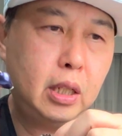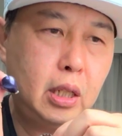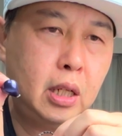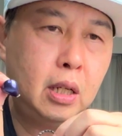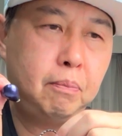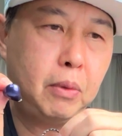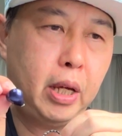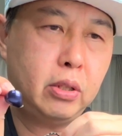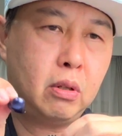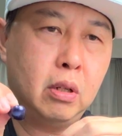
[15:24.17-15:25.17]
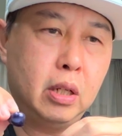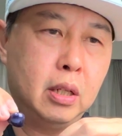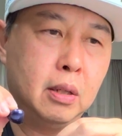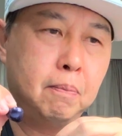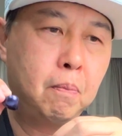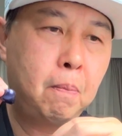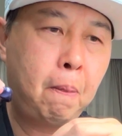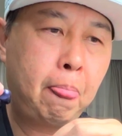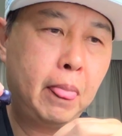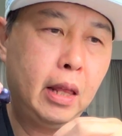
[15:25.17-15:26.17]
has got
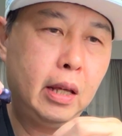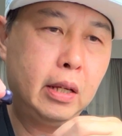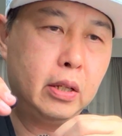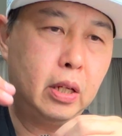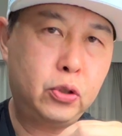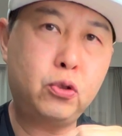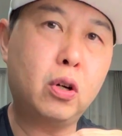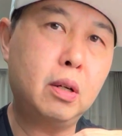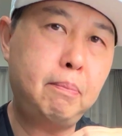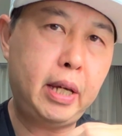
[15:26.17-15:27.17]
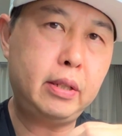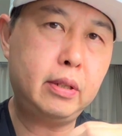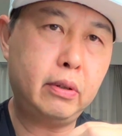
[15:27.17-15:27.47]
a stronger bass,